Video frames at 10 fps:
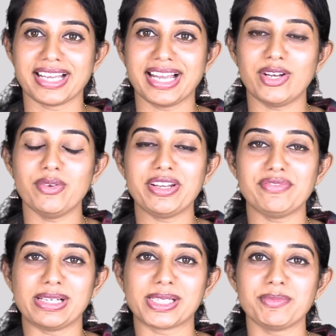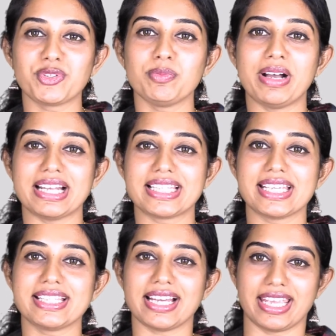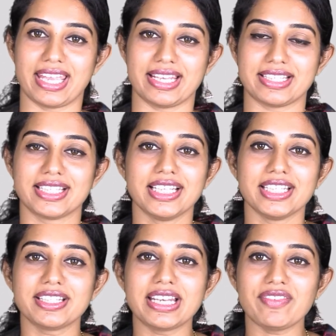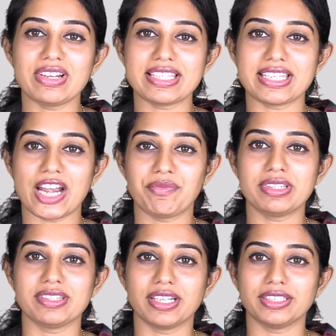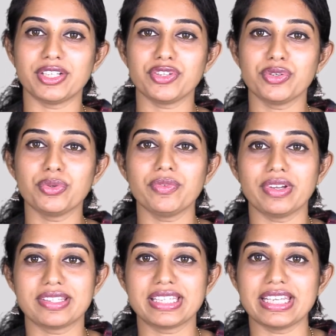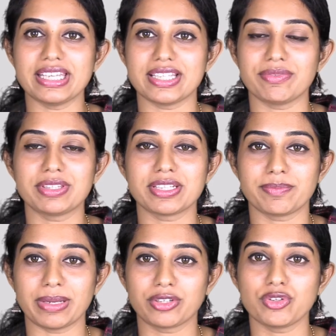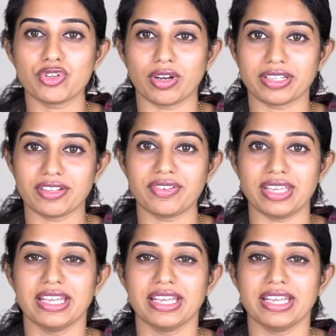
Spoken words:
Hello and welcome to Bhasi's IAS. Today we'll start with another new series with respect to geography,